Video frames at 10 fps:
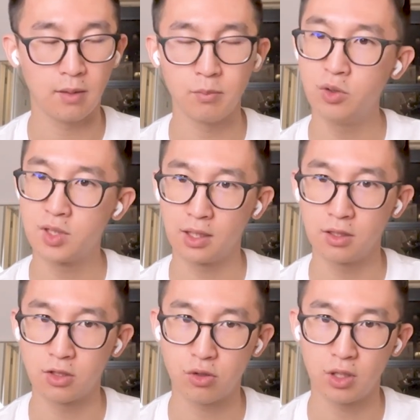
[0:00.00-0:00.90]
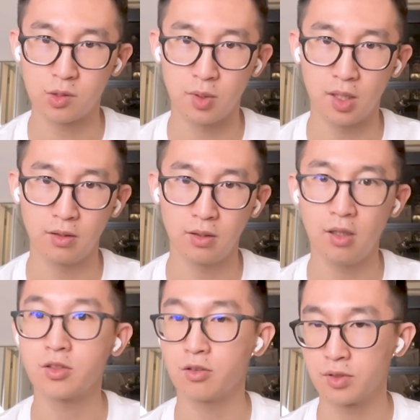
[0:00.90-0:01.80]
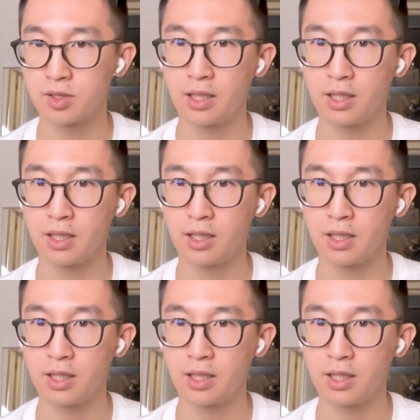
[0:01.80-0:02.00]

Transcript: music industry as well, also for tech.